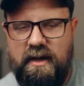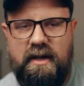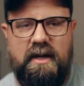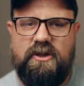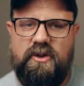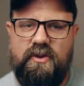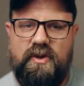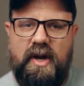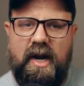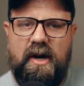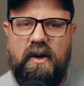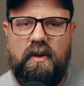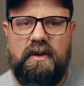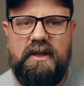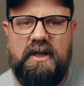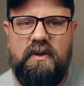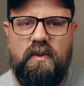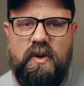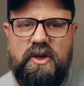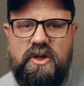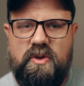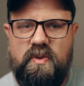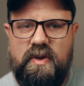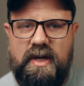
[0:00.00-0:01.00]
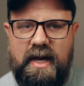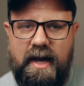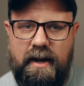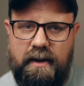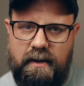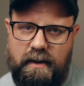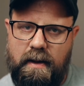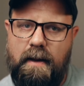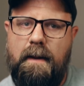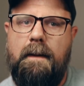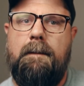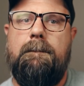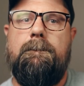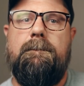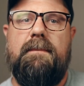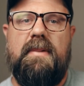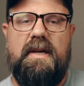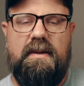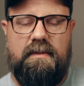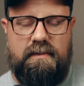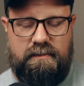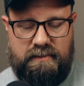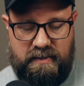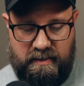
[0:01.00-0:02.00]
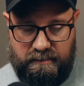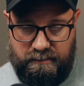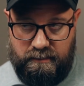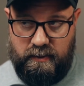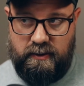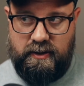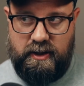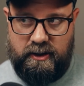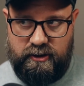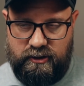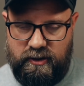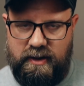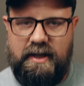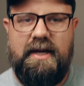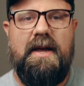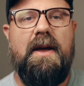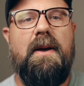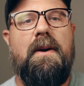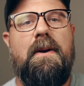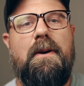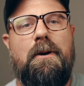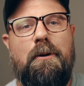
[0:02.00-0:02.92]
So not only will you get potentially